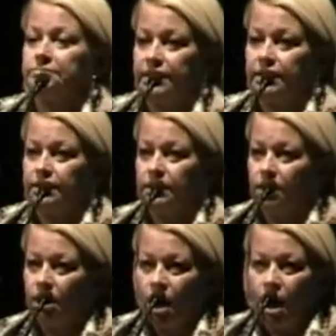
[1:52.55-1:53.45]
been,
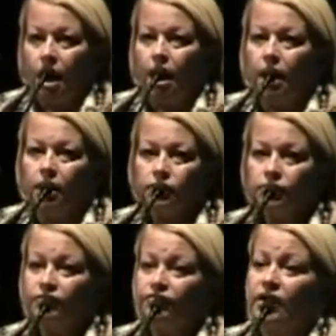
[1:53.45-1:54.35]
how do
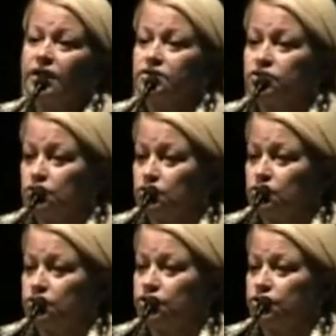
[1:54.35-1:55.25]
we find a
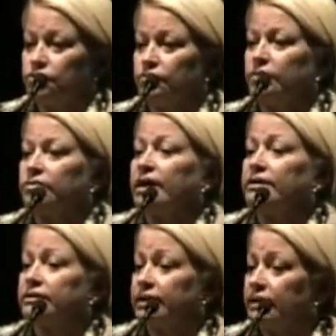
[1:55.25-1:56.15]
solution where we
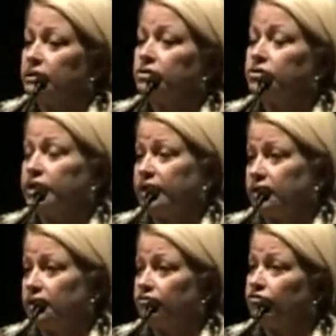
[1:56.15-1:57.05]
can tailor the
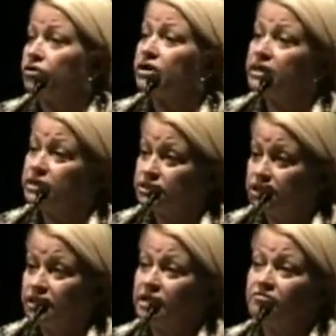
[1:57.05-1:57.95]
care for each
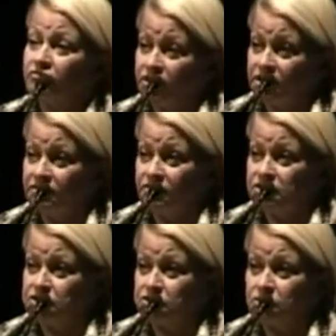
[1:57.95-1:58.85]
and every
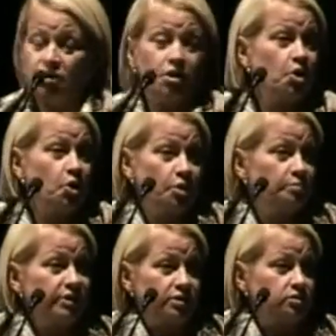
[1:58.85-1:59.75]
individual?
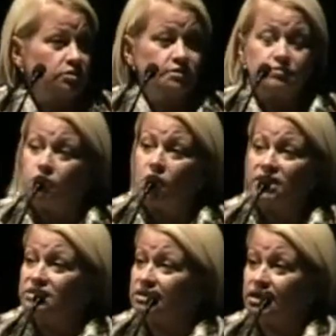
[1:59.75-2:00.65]
Because
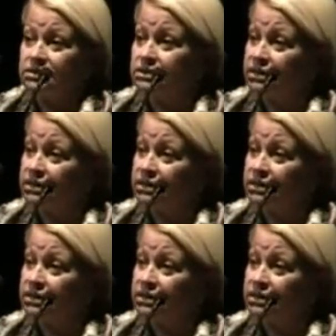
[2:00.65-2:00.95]
one size